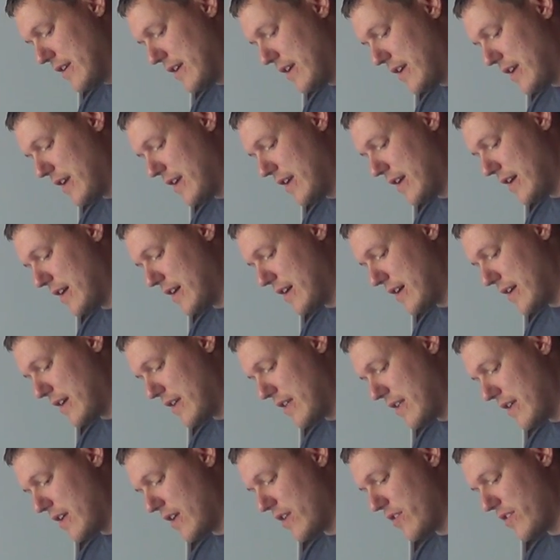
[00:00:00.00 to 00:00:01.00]
Here,
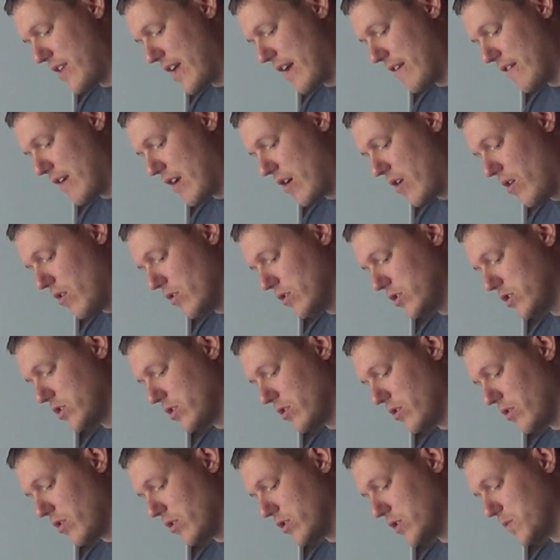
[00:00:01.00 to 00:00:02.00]
uh, there are
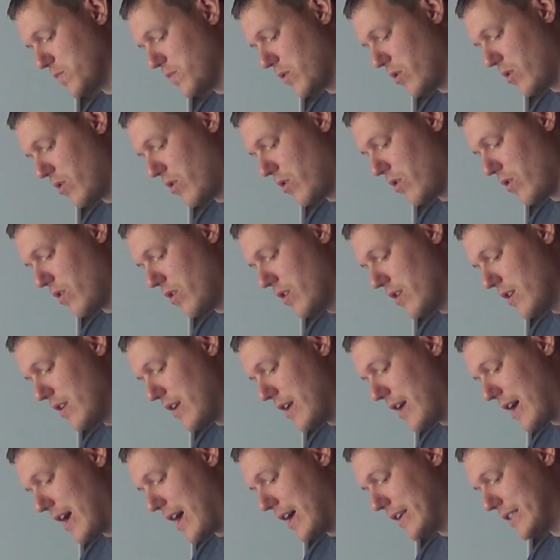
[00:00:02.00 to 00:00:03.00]
also lots more
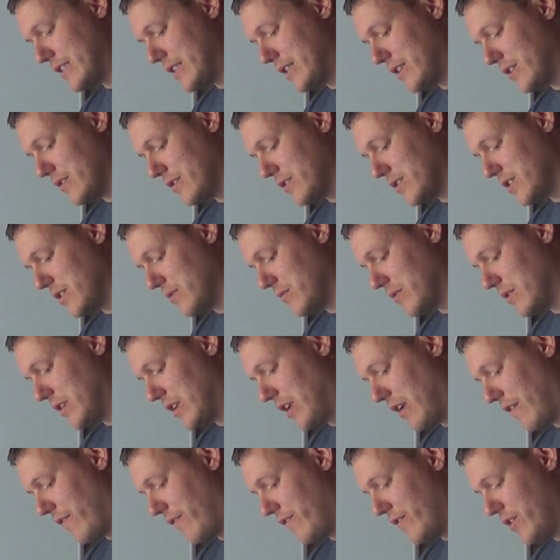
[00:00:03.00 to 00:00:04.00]
articles that will
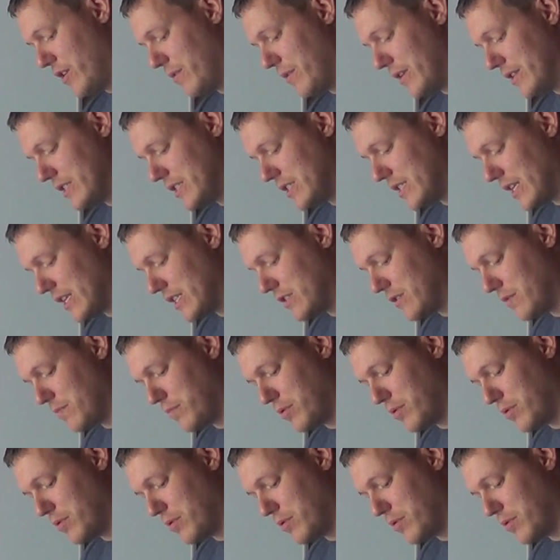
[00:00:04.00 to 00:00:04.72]
give new insights.